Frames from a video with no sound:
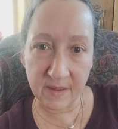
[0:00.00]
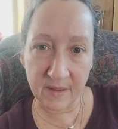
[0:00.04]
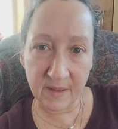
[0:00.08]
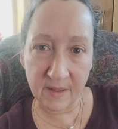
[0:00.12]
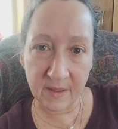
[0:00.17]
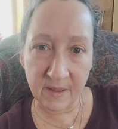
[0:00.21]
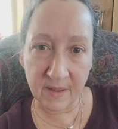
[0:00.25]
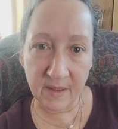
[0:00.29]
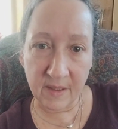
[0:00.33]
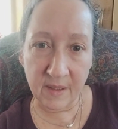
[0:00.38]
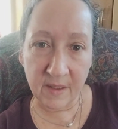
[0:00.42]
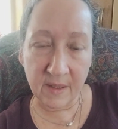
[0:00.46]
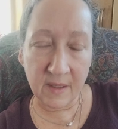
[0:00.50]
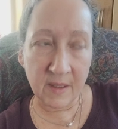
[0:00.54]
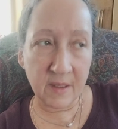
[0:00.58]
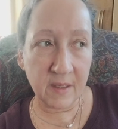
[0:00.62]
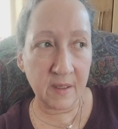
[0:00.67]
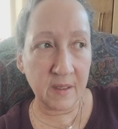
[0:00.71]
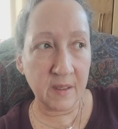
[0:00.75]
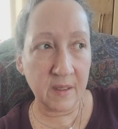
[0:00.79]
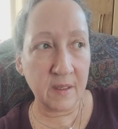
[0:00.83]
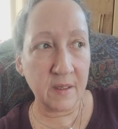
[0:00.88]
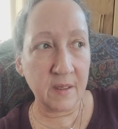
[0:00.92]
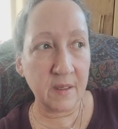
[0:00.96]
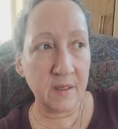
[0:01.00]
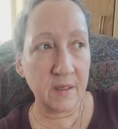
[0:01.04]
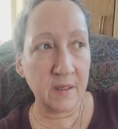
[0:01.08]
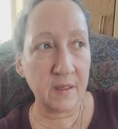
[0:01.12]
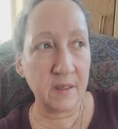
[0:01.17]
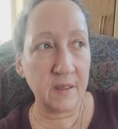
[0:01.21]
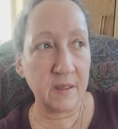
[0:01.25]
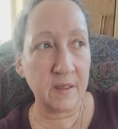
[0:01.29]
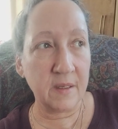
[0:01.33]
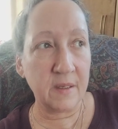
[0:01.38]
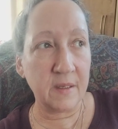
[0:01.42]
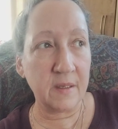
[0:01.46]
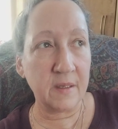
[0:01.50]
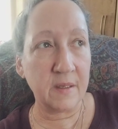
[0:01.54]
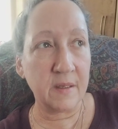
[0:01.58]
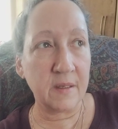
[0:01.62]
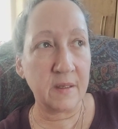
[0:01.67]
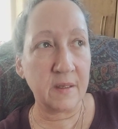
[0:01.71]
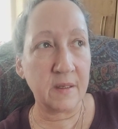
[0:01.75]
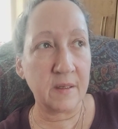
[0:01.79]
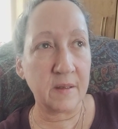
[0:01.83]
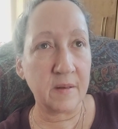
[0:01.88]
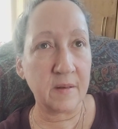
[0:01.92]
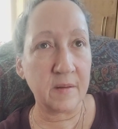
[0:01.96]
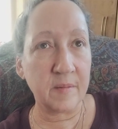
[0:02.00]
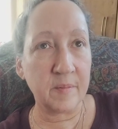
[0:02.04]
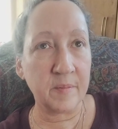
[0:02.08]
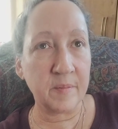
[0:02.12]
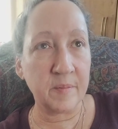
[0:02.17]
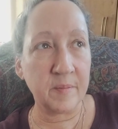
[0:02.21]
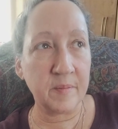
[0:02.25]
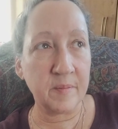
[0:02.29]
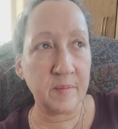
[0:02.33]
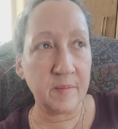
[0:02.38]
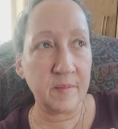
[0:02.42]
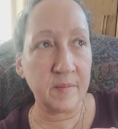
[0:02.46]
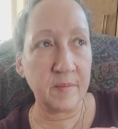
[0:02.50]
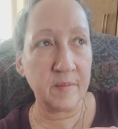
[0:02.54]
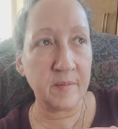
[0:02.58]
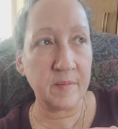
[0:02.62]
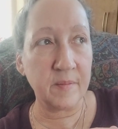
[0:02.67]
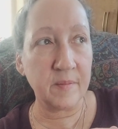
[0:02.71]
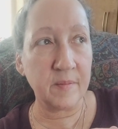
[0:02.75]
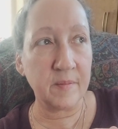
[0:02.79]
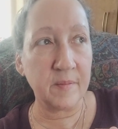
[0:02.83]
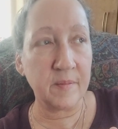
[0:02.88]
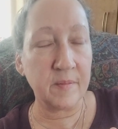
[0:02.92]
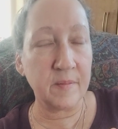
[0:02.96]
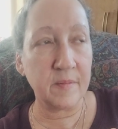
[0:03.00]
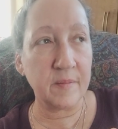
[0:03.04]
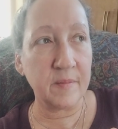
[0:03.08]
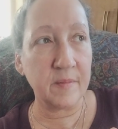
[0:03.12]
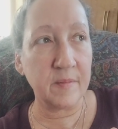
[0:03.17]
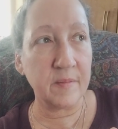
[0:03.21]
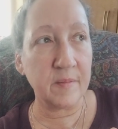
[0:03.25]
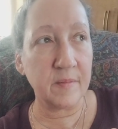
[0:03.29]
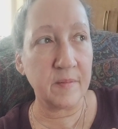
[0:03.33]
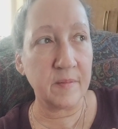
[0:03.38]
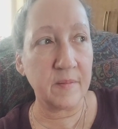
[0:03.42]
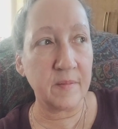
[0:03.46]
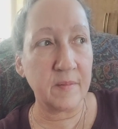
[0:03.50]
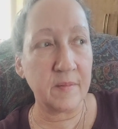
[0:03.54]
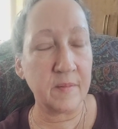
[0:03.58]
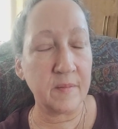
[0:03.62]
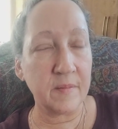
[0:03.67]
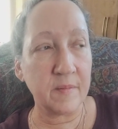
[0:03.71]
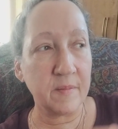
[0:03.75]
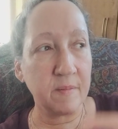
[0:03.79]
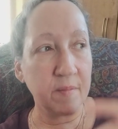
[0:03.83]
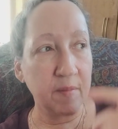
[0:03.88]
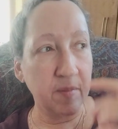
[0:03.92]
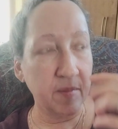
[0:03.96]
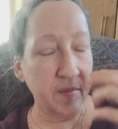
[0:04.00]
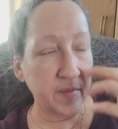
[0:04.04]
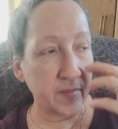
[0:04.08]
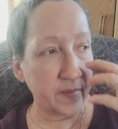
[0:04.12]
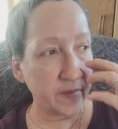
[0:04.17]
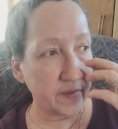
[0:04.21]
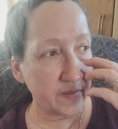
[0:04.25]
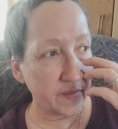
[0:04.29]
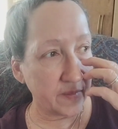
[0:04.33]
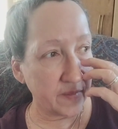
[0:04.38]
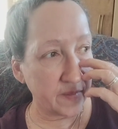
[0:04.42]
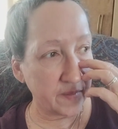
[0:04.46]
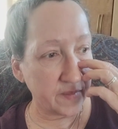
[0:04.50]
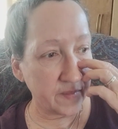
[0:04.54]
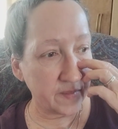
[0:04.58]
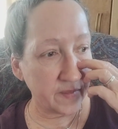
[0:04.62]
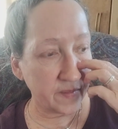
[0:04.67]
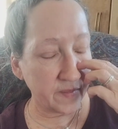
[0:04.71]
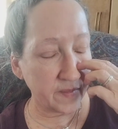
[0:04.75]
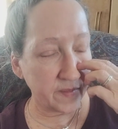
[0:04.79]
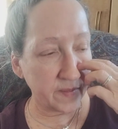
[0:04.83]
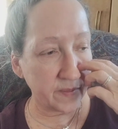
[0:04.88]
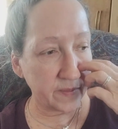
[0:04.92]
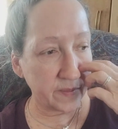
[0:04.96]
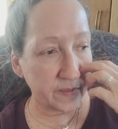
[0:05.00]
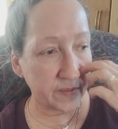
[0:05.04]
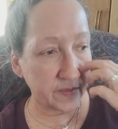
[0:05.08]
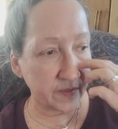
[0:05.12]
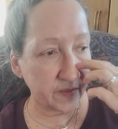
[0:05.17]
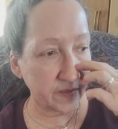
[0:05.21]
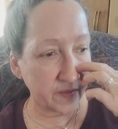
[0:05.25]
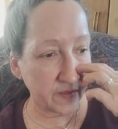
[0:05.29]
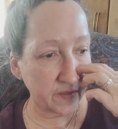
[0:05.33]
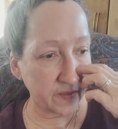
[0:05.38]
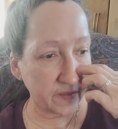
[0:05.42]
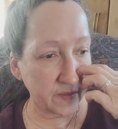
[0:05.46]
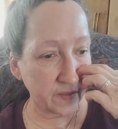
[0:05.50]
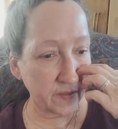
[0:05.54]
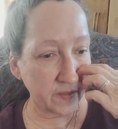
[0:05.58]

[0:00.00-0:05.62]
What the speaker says: No one is speaking in this clip.